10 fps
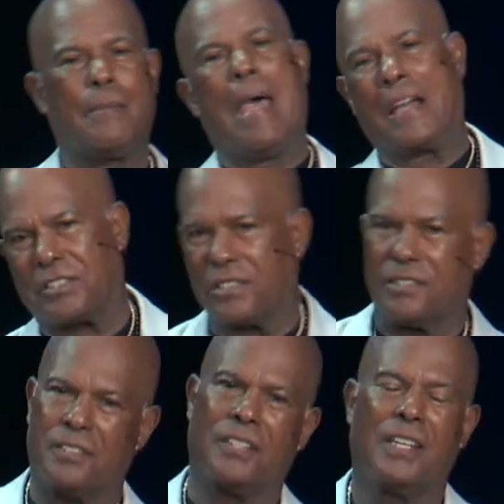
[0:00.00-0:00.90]

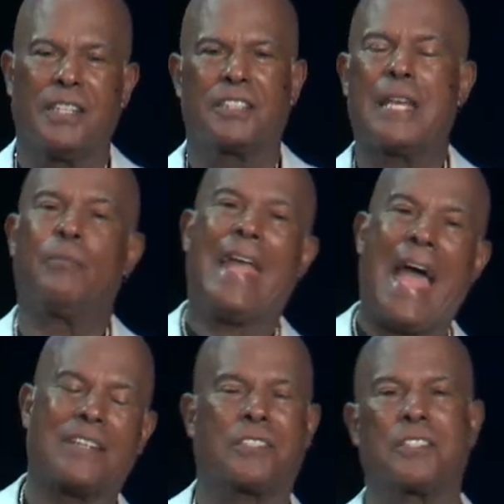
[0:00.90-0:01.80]
actions, same
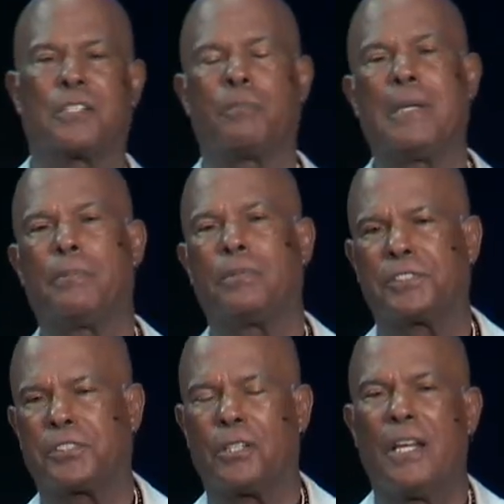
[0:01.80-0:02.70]
reactions to people
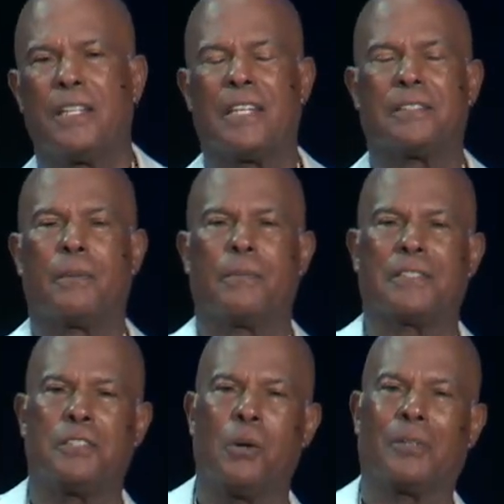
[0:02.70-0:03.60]

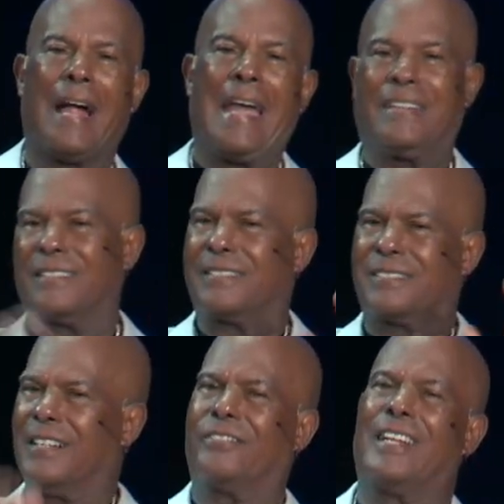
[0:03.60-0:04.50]
that you don't like and
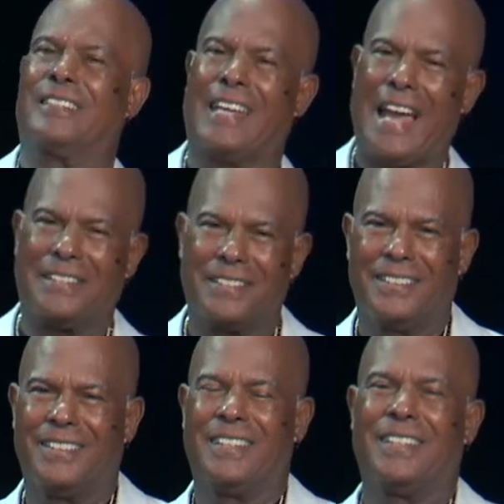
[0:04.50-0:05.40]
stuff like that.
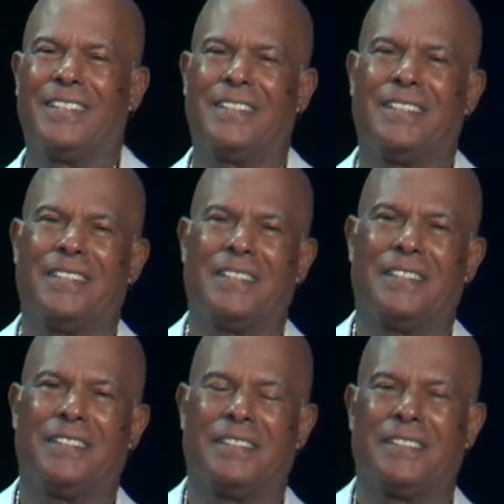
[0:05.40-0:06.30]

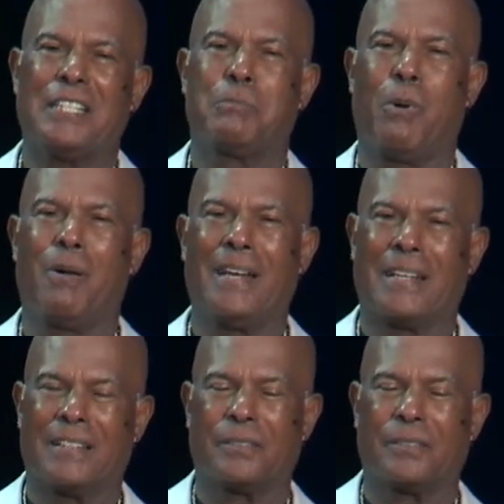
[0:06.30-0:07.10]
That's boring.